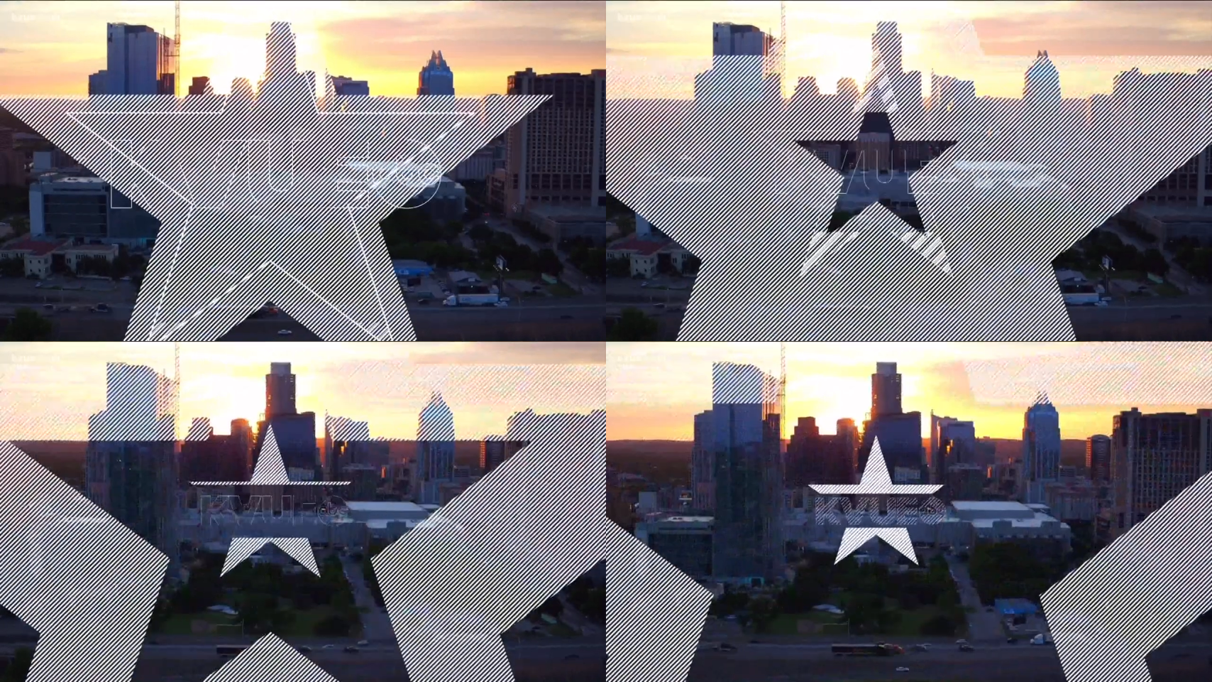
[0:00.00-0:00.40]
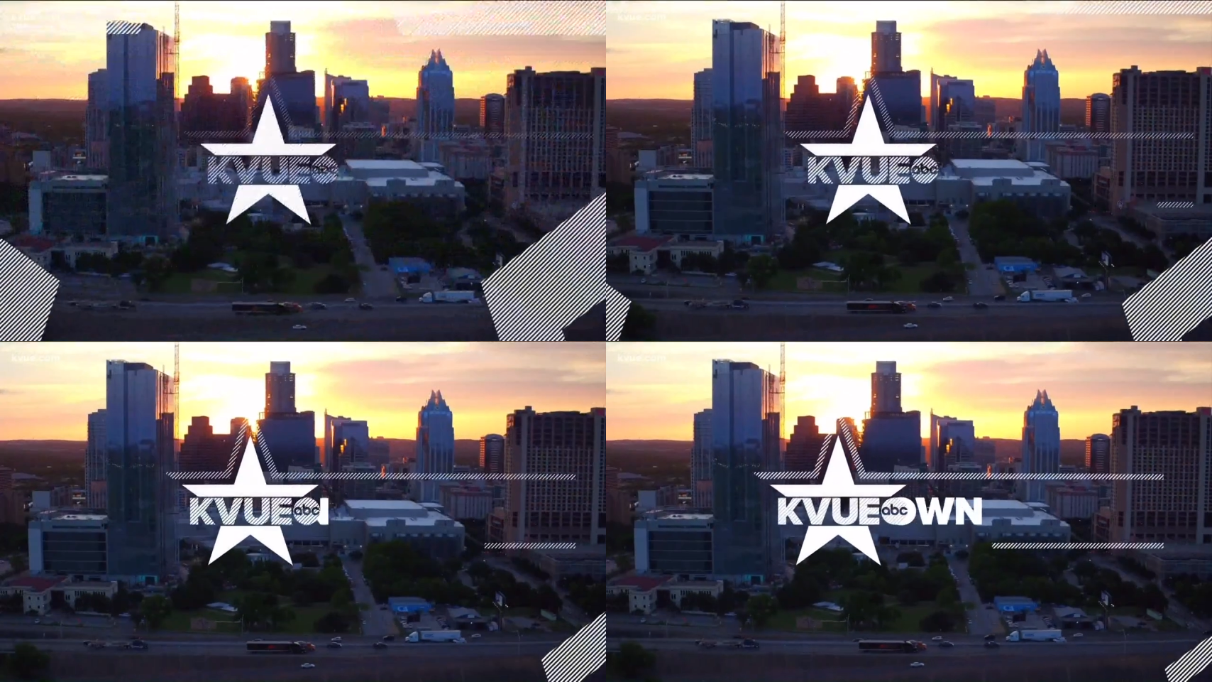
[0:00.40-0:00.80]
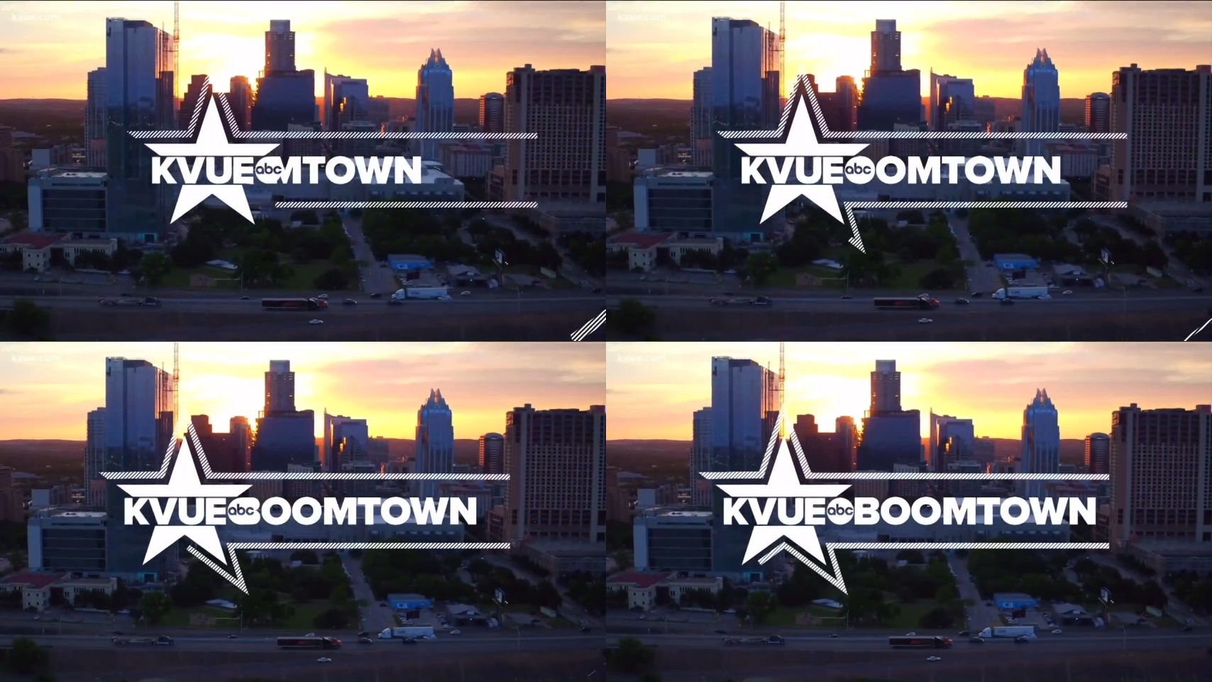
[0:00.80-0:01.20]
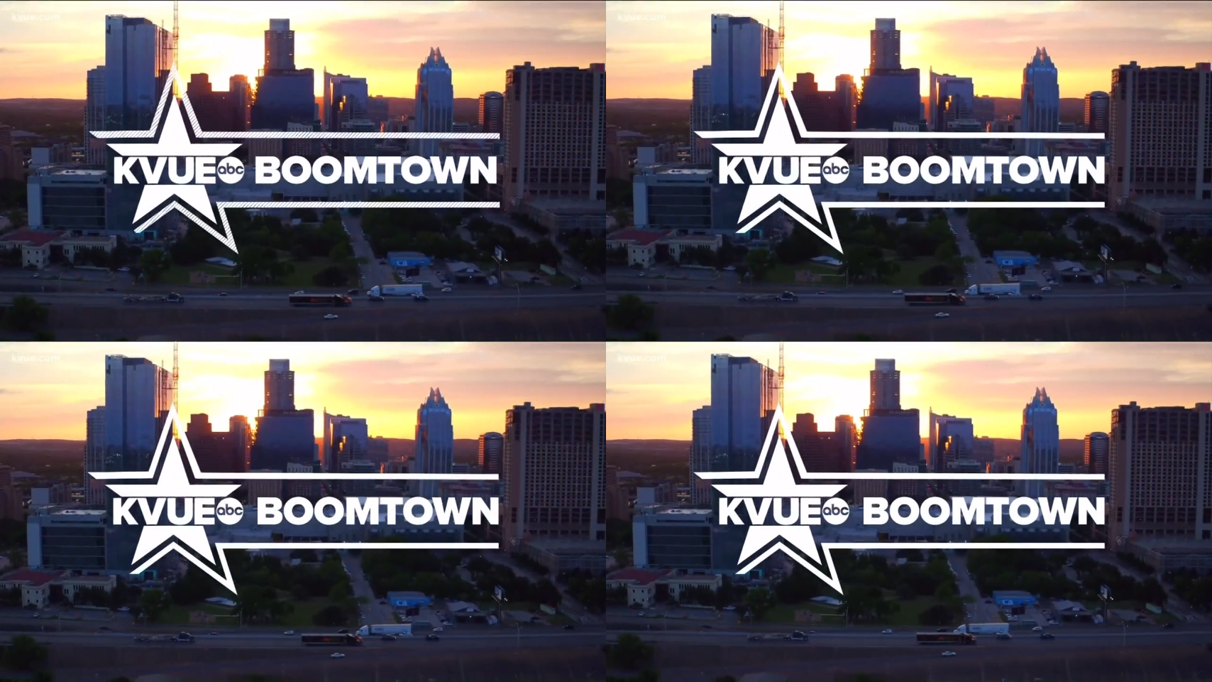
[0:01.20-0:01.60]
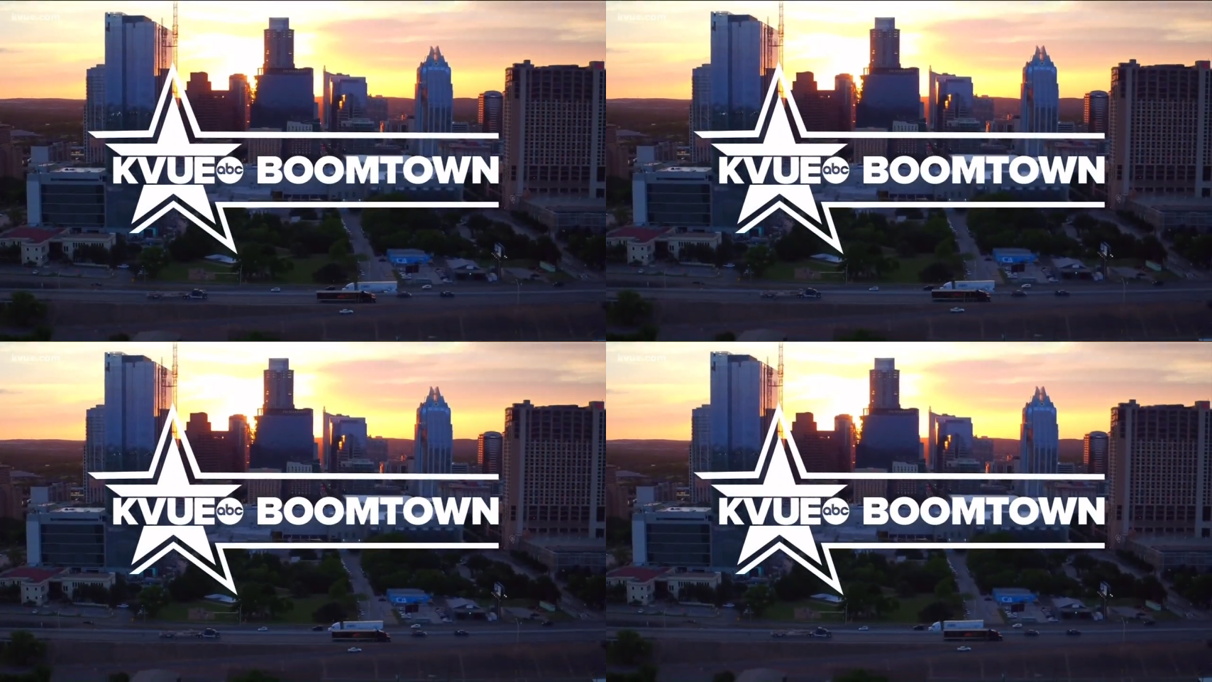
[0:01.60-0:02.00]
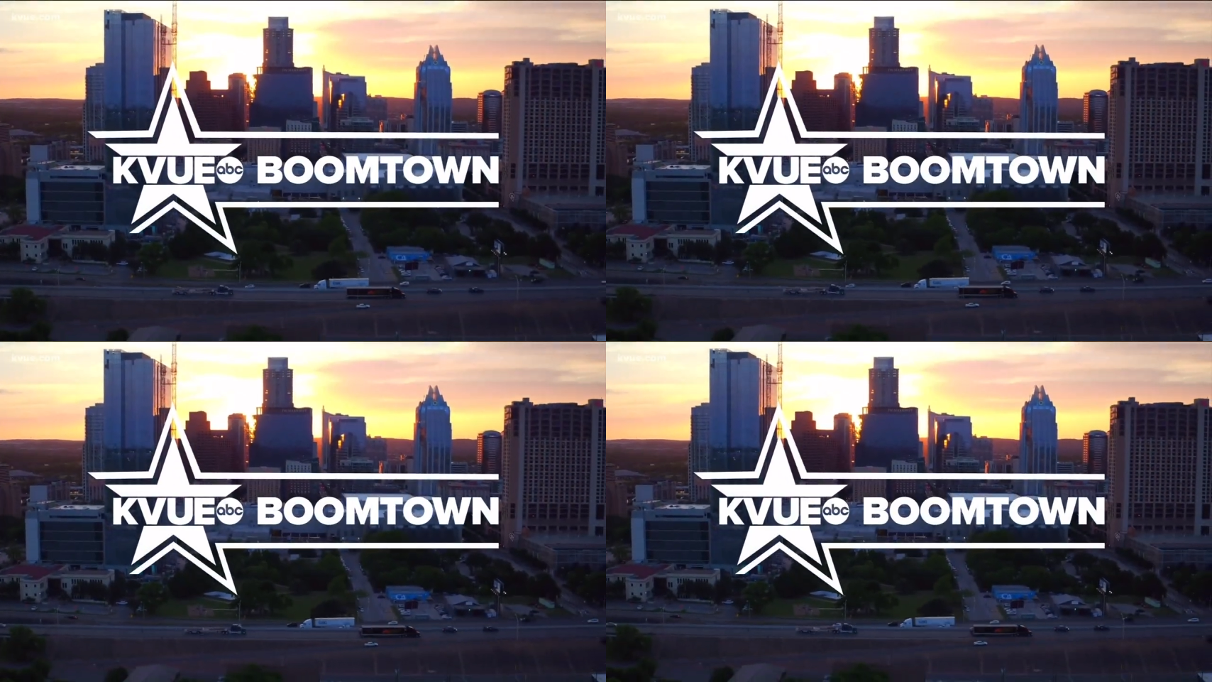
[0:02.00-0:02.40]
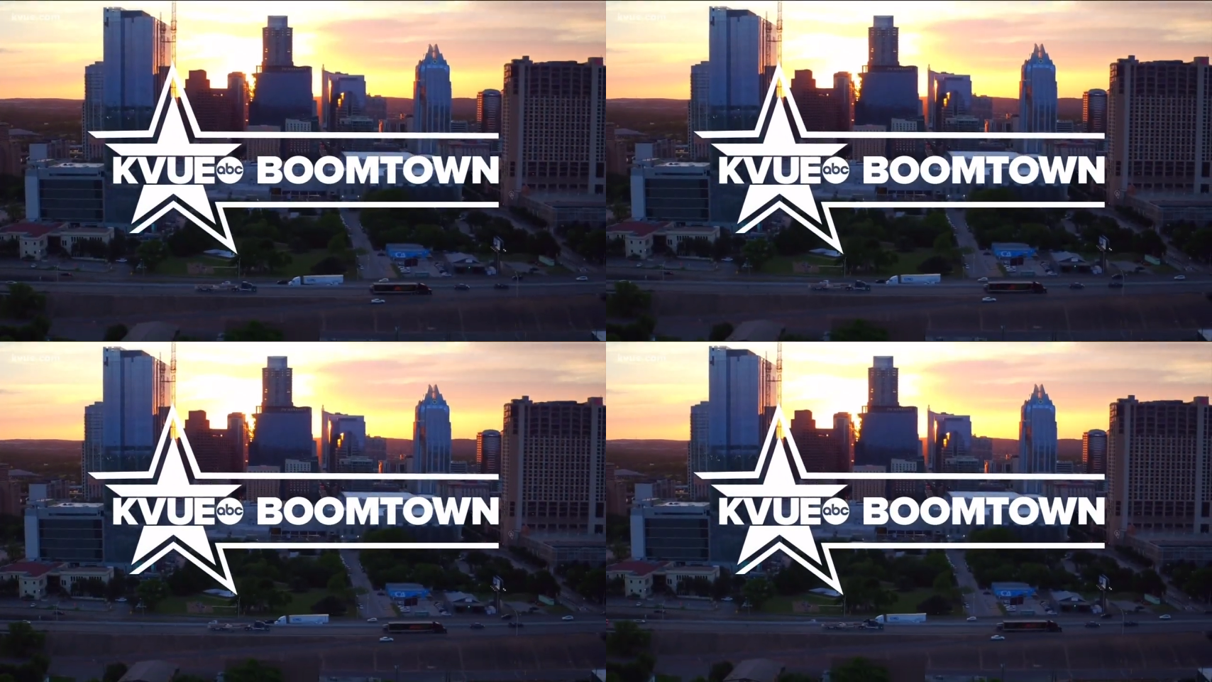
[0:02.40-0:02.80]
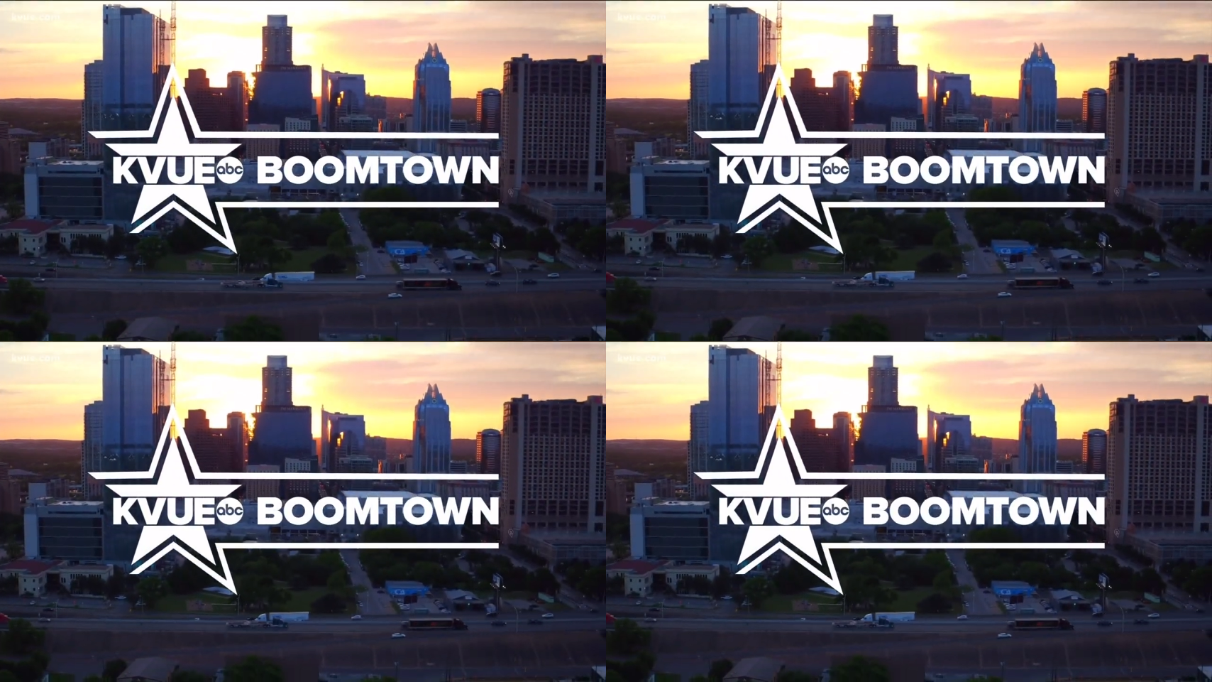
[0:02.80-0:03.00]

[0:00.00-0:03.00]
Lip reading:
[unreadable: no face in view]